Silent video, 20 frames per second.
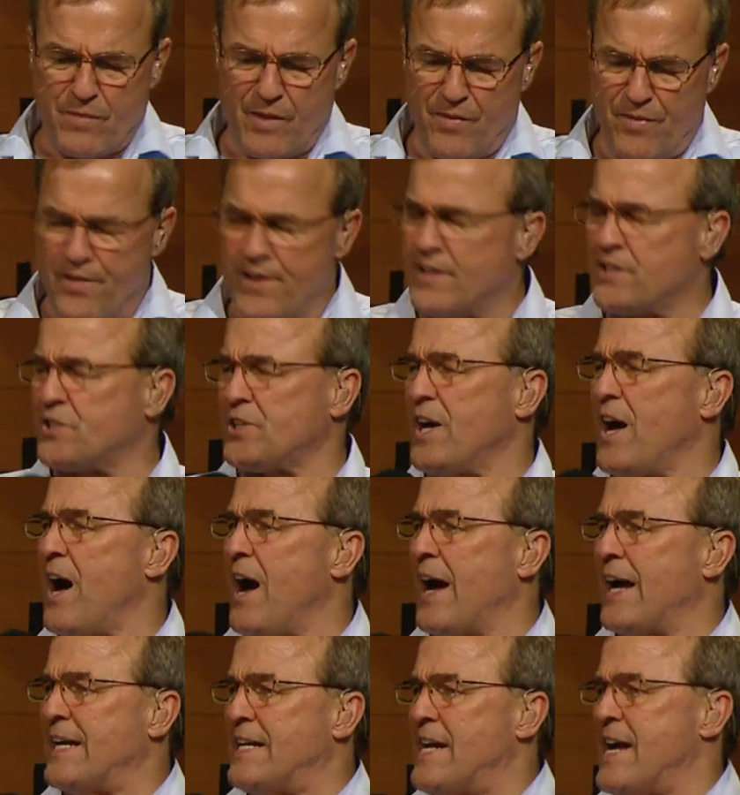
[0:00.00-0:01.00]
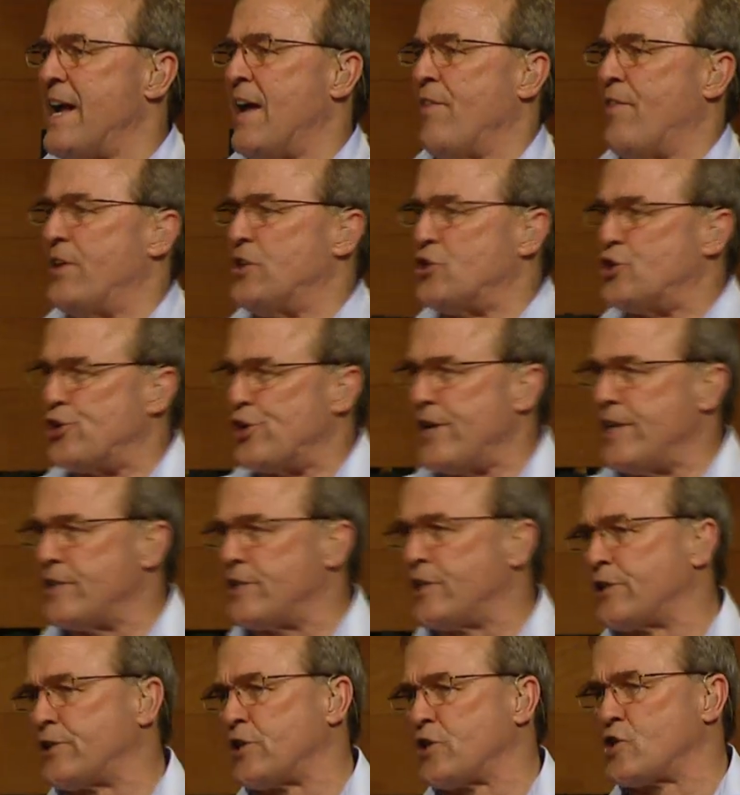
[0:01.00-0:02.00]
This idea that
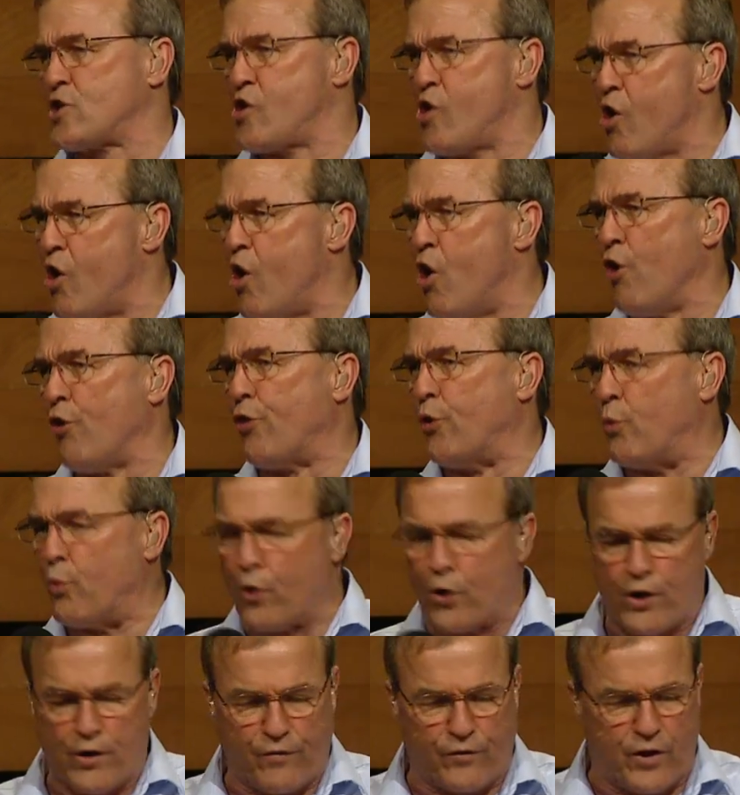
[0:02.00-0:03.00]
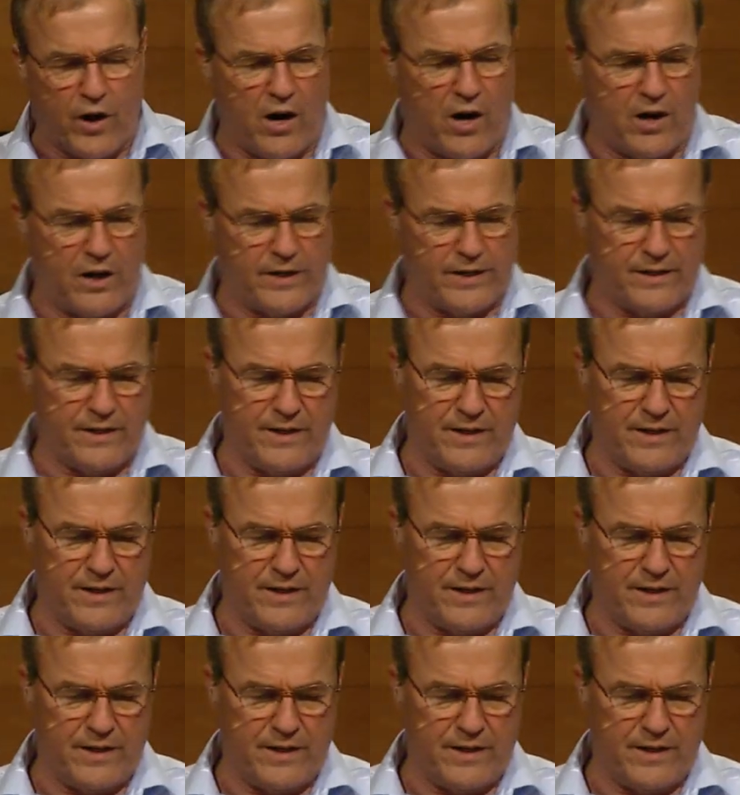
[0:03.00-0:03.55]
Jesus is called the Word of God.